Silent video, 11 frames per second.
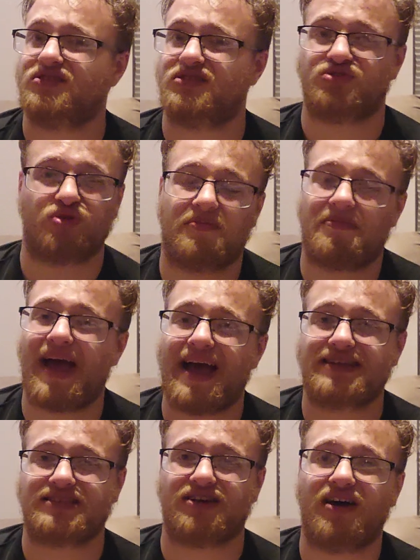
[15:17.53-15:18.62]
Just sort of
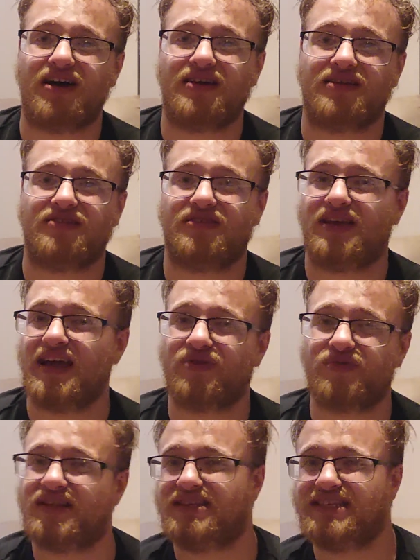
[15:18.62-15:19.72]
packed on, and you can't
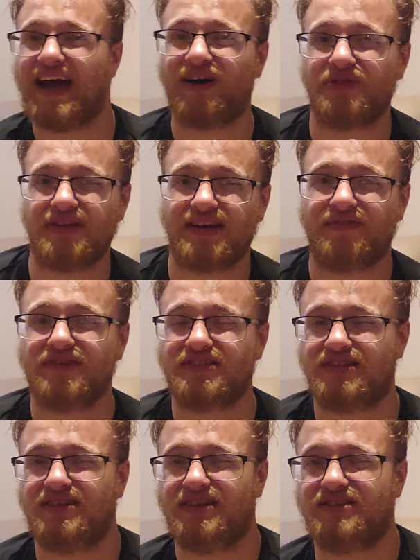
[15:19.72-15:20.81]
really tell the difference.
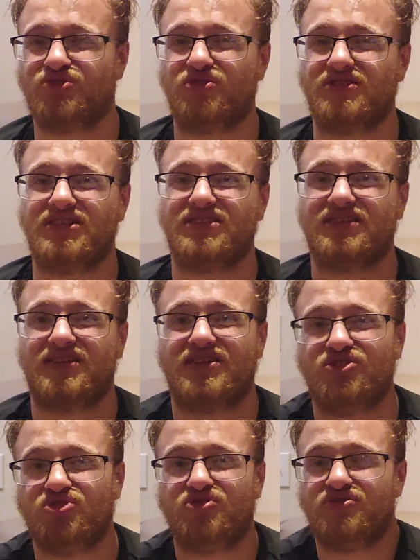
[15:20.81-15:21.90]
And it's sort of just a
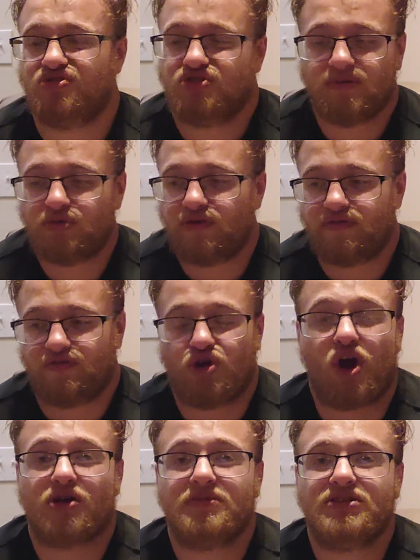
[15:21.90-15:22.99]
jumble of
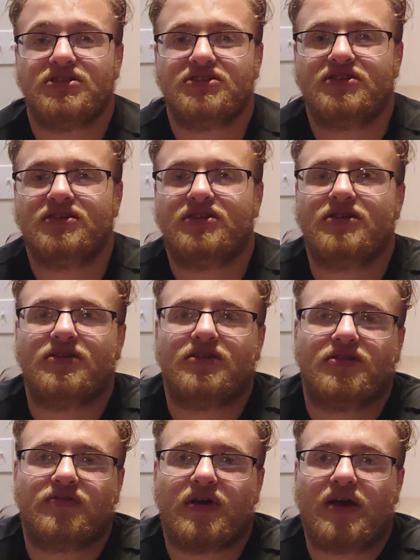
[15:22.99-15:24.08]
garbage,
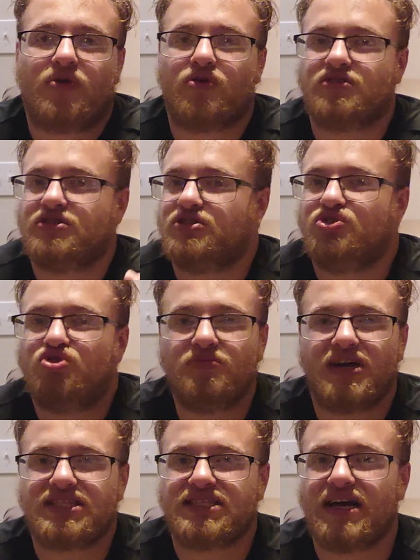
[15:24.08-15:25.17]
right? Or just too
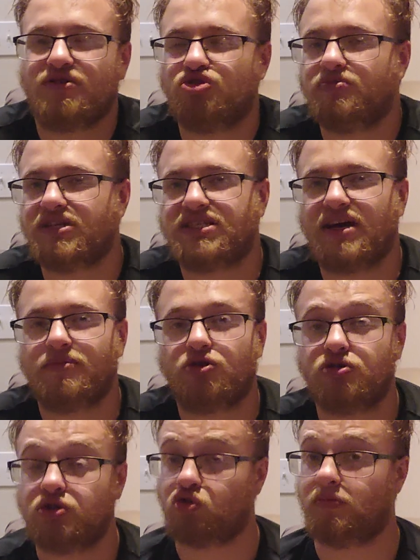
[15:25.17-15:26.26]
much sound
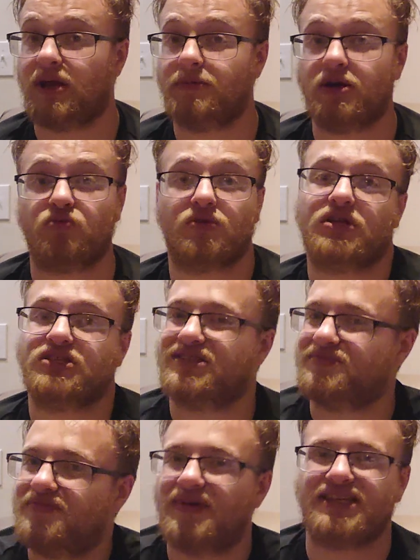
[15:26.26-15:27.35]
pollution, or maybe it really
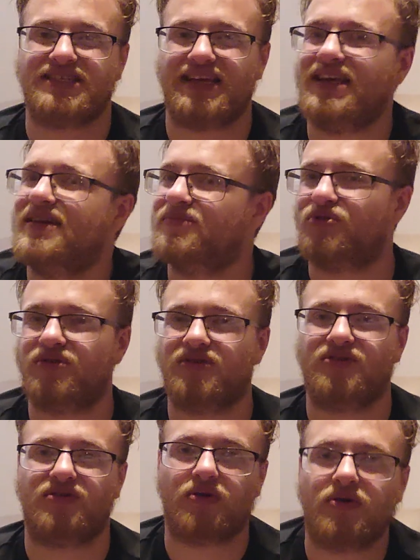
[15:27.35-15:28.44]
just makes it hit more,
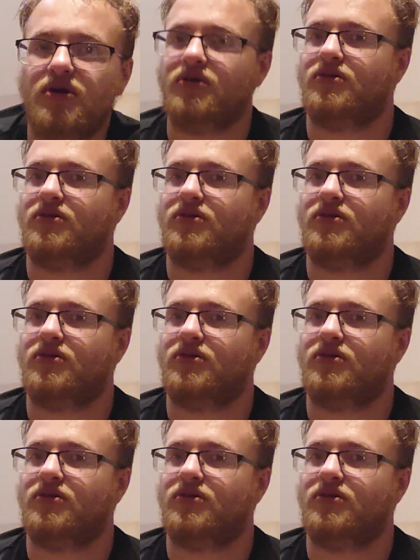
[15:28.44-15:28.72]
and you go,